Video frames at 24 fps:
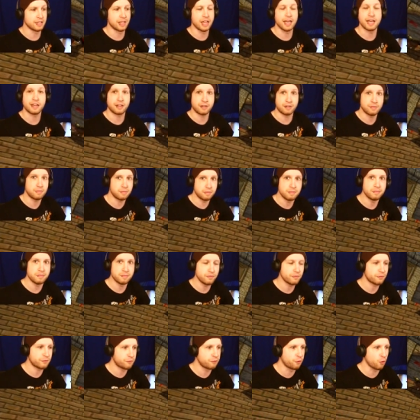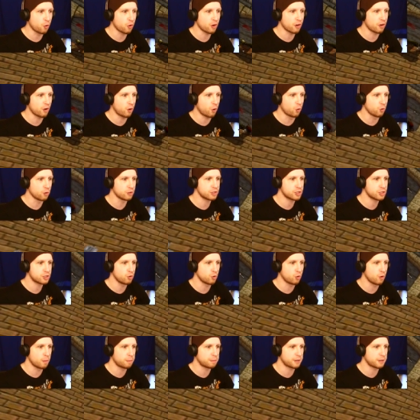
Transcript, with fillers: like, for old school